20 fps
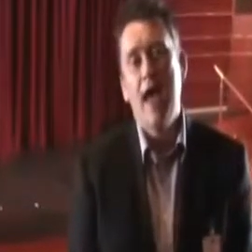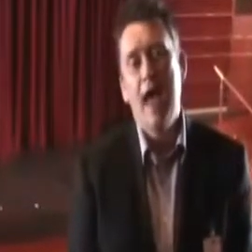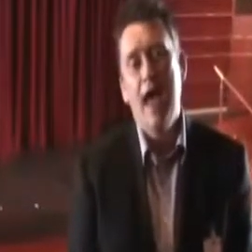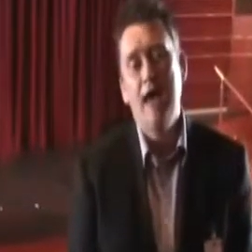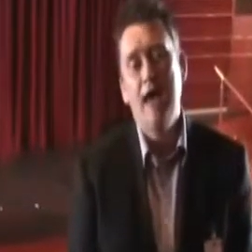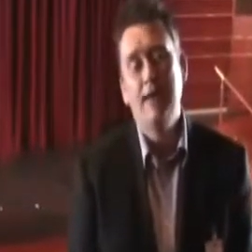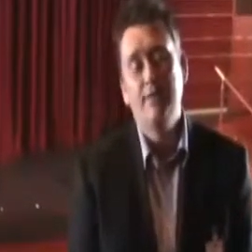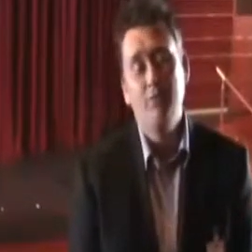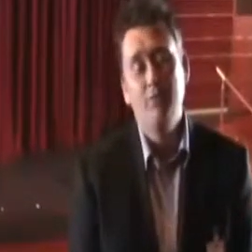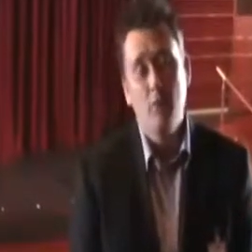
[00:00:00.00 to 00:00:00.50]

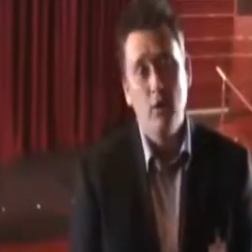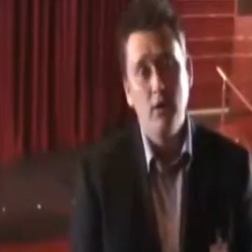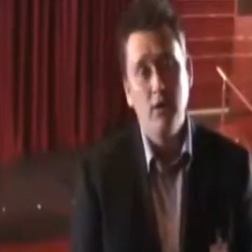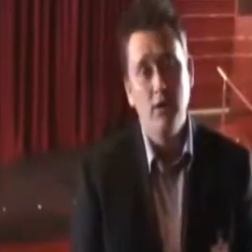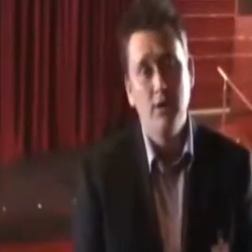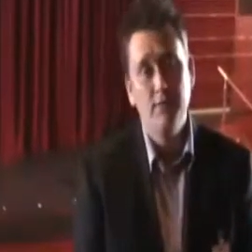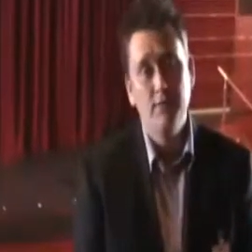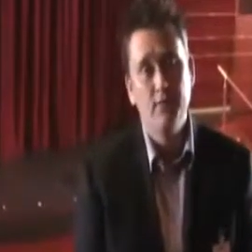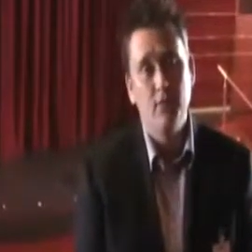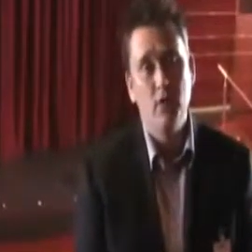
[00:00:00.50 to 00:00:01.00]
And if you are
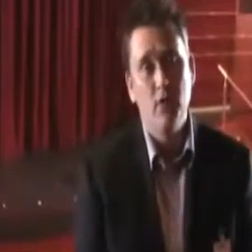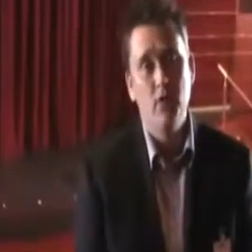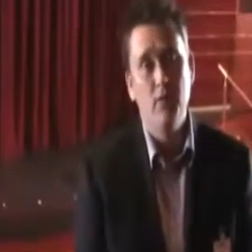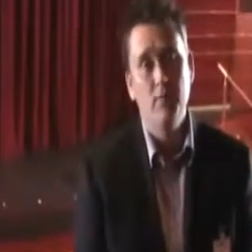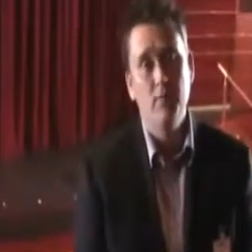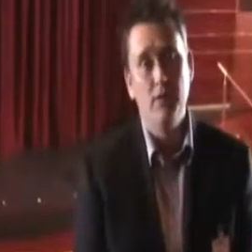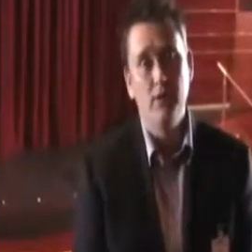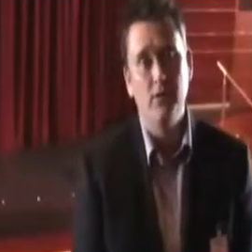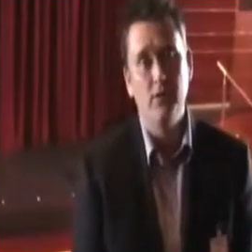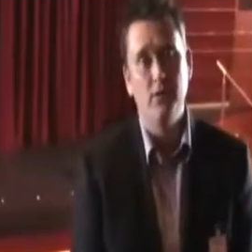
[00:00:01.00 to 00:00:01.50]
looking for a Holland
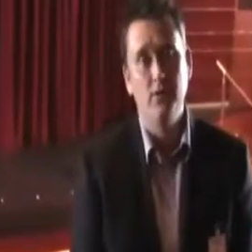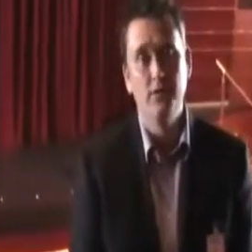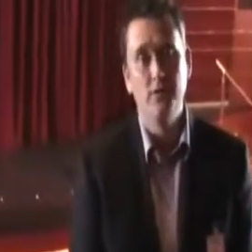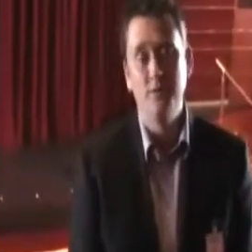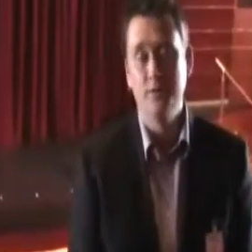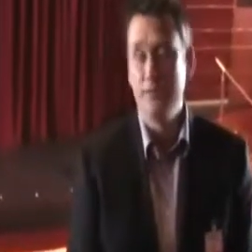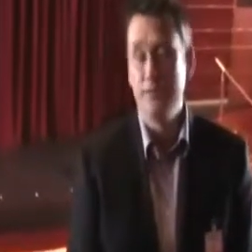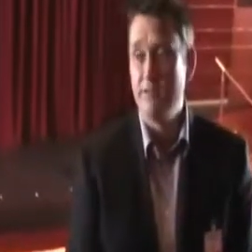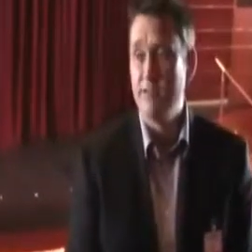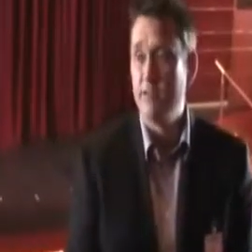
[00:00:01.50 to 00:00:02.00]
America cruise,
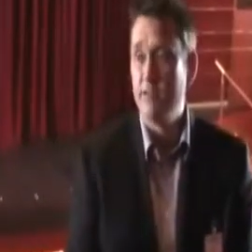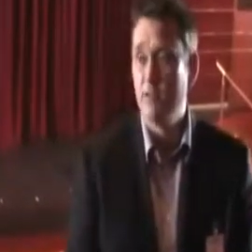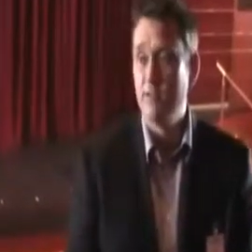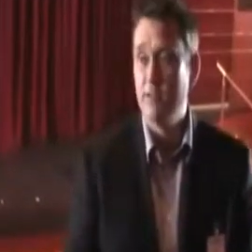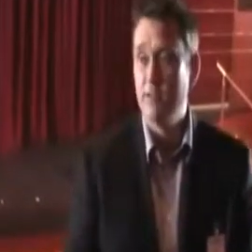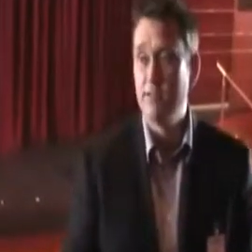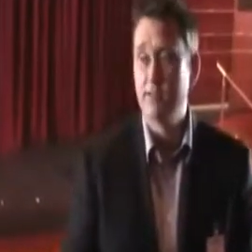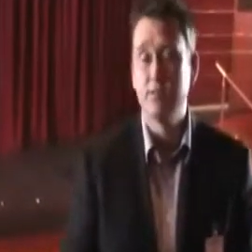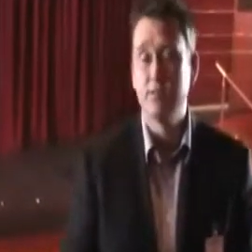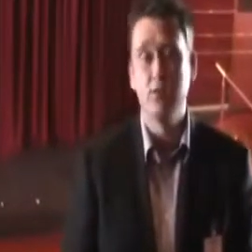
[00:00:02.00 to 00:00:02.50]
whether it's on
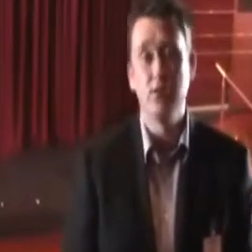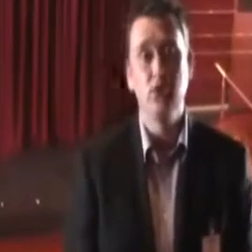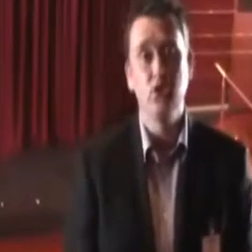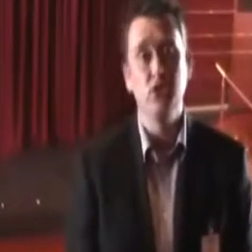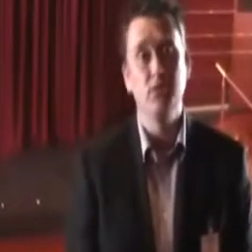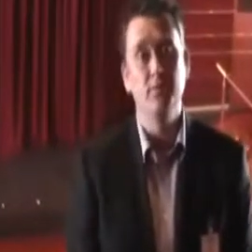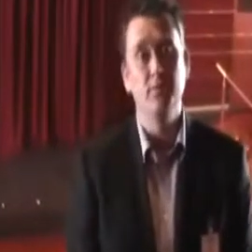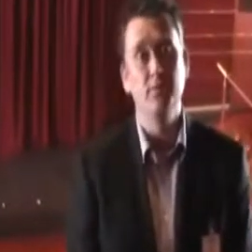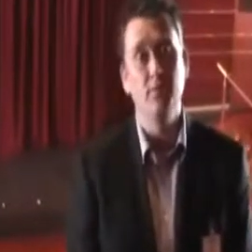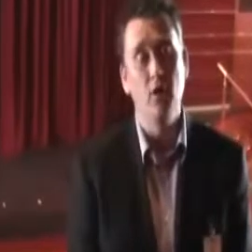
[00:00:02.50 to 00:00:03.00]
this stunning
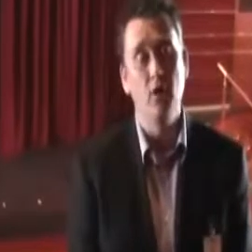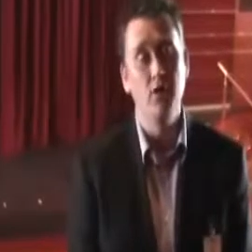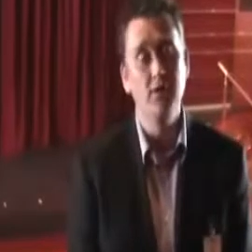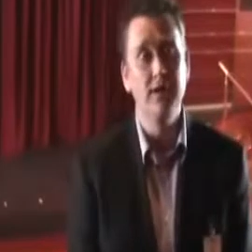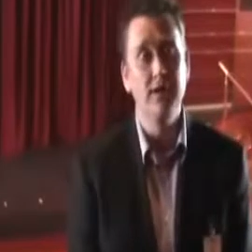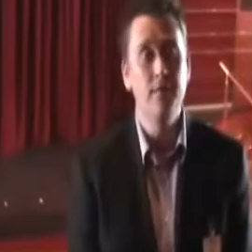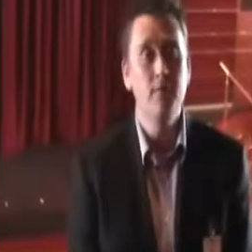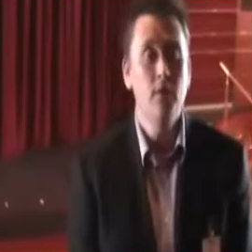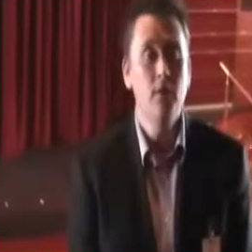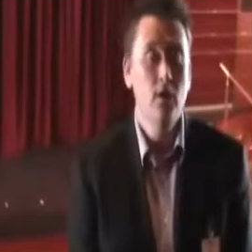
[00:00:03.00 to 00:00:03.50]
ship, the
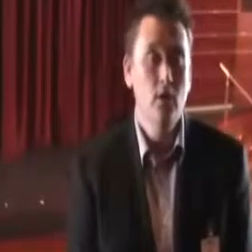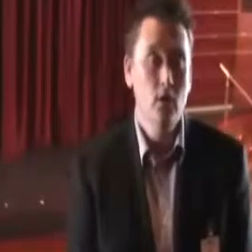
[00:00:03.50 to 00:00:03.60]
Volendam,